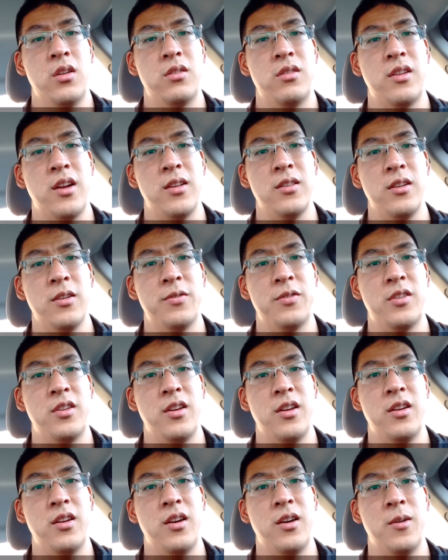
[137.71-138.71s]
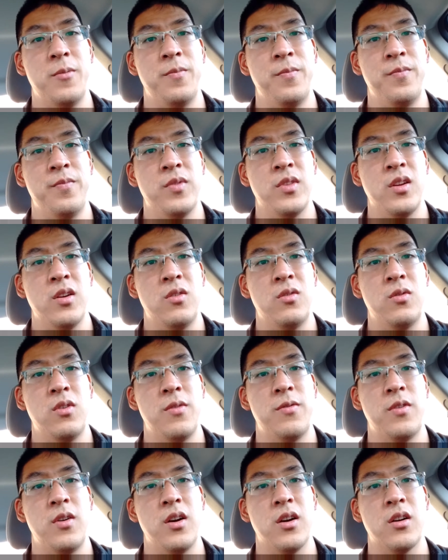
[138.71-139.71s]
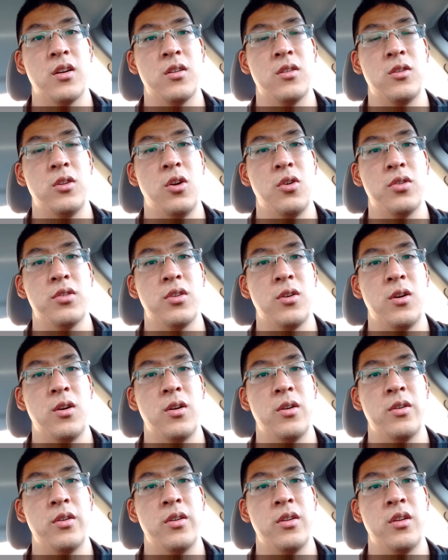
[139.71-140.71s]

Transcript: deadlifted with a closer